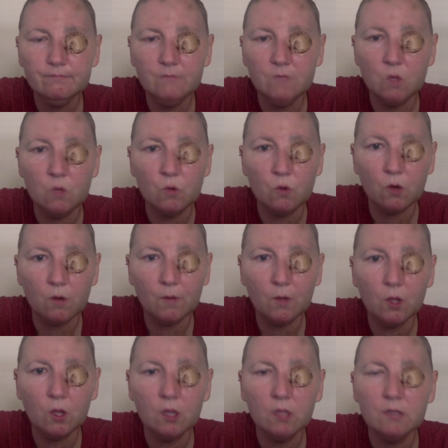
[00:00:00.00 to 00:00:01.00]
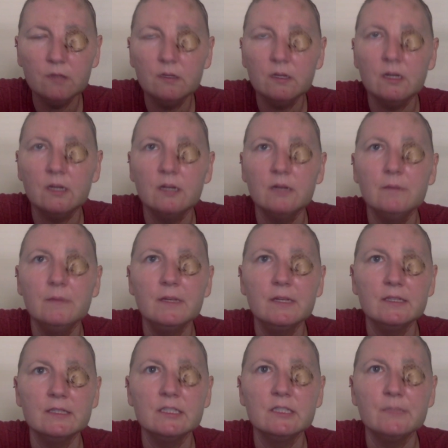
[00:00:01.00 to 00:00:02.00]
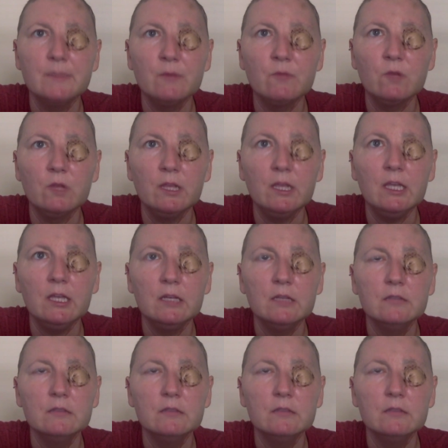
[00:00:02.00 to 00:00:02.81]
new normal, because it's been really